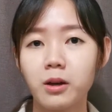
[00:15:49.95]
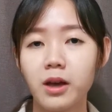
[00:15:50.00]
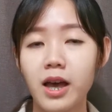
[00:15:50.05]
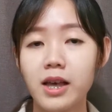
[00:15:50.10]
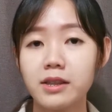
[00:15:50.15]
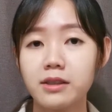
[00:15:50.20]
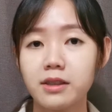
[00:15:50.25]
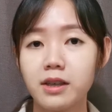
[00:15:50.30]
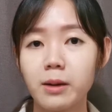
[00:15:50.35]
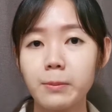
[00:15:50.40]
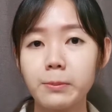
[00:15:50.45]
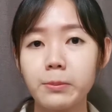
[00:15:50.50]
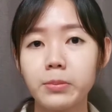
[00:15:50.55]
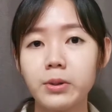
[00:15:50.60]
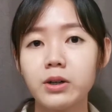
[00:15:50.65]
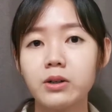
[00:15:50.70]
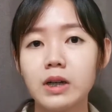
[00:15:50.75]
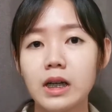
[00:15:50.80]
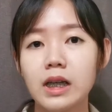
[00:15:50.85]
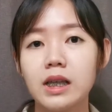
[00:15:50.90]

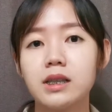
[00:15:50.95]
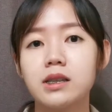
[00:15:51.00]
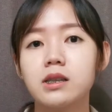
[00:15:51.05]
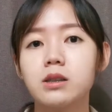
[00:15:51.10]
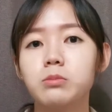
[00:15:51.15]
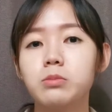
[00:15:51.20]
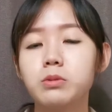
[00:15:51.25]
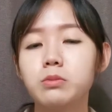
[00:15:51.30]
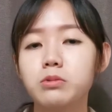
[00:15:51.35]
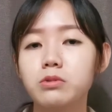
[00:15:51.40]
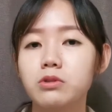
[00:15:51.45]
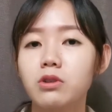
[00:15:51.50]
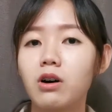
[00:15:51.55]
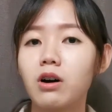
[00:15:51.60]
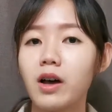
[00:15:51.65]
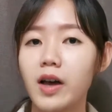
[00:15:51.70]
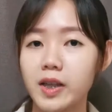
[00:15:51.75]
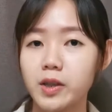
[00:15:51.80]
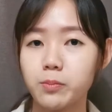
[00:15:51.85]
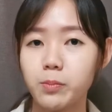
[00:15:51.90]
example is the boo doll
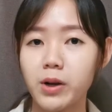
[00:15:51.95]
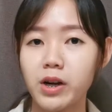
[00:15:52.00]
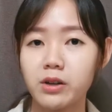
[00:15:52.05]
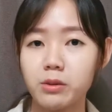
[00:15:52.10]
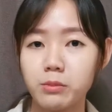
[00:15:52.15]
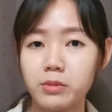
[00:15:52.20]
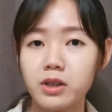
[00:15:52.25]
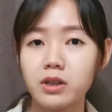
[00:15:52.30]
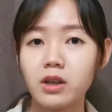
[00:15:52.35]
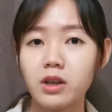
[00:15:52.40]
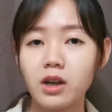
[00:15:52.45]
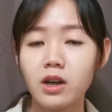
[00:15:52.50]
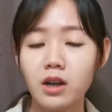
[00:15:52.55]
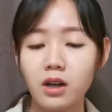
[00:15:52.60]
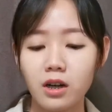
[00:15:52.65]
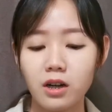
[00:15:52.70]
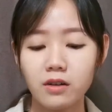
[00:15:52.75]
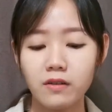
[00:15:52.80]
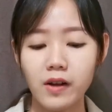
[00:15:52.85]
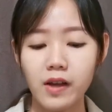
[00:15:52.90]
experiment.
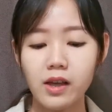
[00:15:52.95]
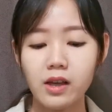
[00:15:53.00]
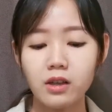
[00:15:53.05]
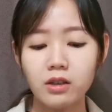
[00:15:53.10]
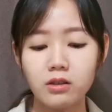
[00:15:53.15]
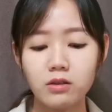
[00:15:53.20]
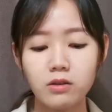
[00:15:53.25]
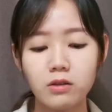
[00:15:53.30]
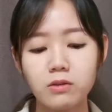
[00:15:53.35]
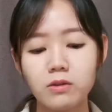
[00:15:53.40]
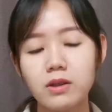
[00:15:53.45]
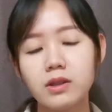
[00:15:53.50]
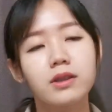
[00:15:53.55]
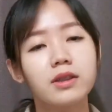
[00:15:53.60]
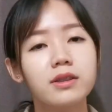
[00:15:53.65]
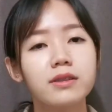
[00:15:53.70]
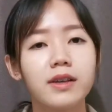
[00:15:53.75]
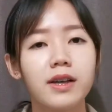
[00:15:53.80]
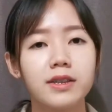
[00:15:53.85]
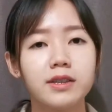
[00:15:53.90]
All right, so
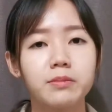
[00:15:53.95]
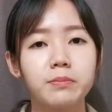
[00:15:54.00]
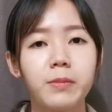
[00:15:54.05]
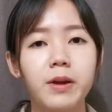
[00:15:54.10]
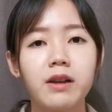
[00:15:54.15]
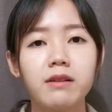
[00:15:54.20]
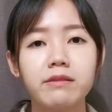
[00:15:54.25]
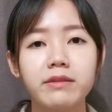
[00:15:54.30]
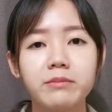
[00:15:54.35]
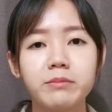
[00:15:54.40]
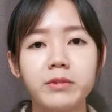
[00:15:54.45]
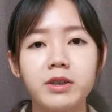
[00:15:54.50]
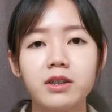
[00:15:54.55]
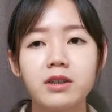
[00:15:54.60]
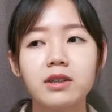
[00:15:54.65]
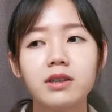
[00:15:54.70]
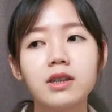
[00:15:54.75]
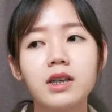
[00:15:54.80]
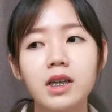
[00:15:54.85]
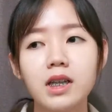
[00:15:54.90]
this
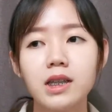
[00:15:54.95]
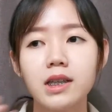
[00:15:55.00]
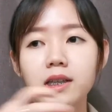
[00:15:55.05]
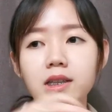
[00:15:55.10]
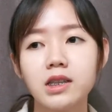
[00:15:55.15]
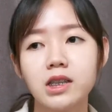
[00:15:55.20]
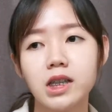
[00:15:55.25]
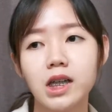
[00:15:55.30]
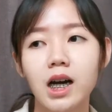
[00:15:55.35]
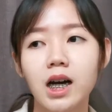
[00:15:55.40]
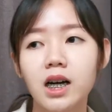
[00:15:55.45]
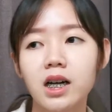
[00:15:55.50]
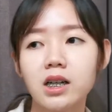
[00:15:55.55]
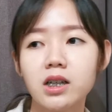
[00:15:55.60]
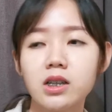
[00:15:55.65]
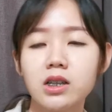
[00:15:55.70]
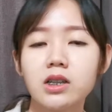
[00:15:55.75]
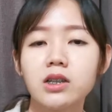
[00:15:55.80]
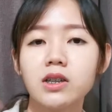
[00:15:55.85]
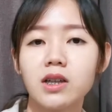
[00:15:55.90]
experiment, the
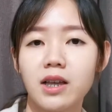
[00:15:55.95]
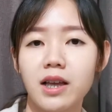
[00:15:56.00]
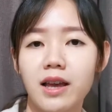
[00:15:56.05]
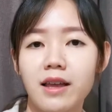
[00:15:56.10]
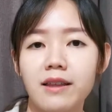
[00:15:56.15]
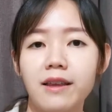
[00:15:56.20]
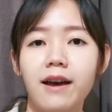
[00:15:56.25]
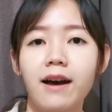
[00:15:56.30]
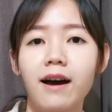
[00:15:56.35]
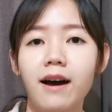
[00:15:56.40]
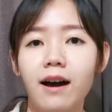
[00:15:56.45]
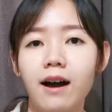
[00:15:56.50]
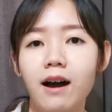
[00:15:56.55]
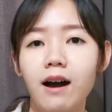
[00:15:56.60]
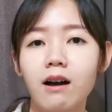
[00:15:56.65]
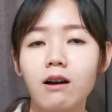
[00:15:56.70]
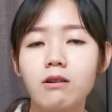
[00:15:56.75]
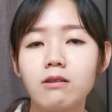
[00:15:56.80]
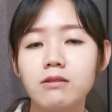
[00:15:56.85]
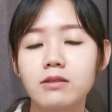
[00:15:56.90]
child look at
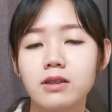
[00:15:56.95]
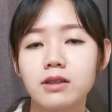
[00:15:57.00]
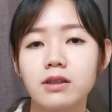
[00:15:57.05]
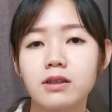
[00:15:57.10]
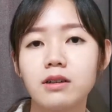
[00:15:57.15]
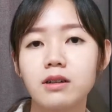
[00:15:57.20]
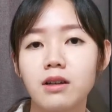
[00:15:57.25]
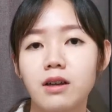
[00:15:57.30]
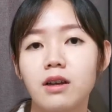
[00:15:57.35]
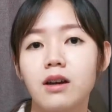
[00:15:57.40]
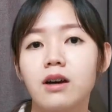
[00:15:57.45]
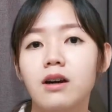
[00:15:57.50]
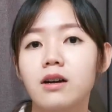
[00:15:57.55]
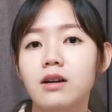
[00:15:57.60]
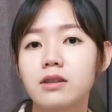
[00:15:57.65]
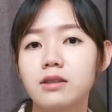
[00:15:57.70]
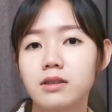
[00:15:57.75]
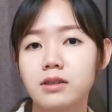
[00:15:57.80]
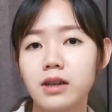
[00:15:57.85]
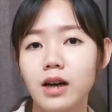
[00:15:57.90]
how the
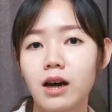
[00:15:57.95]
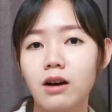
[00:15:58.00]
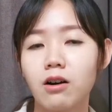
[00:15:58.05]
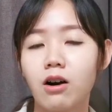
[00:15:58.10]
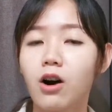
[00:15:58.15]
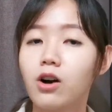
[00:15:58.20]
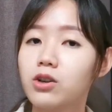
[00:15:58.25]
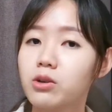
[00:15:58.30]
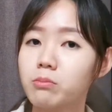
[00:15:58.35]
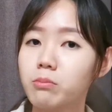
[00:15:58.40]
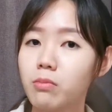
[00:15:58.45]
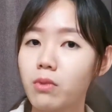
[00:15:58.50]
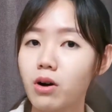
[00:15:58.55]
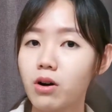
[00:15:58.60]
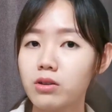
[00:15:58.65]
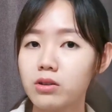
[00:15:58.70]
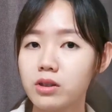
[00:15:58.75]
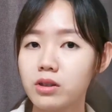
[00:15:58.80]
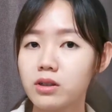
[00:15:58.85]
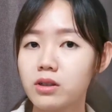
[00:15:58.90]
adult or the
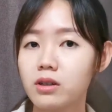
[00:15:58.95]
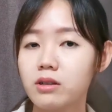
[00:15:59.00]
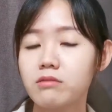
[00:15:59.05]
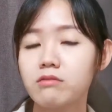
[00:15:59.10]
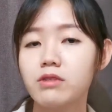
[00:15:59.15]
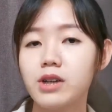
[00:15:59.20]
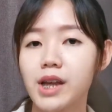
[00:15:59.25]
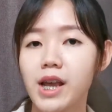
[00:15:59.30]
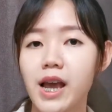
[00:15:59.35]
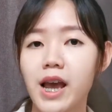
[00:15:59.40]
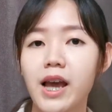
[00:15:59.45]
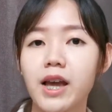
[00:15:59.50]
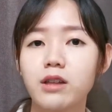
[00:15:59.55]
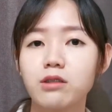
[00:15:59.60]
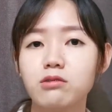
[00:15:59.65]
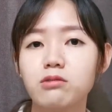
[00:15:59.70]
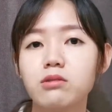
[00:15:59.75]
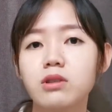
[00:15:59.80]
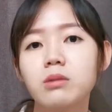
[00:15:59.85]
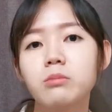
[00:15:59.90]
mother
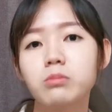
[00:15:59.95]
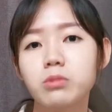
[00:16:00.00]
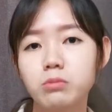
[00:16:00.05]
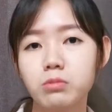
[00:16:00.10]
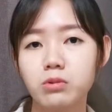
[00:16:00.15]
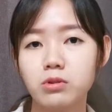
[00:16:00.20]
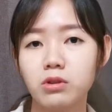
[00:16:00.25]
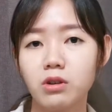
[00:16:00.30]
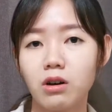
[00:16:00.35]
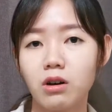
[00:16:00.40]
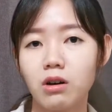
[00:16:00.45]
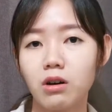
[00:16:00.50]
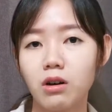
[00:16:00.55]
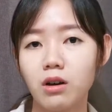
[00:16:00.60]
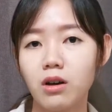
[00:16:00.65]
react to the boo doll.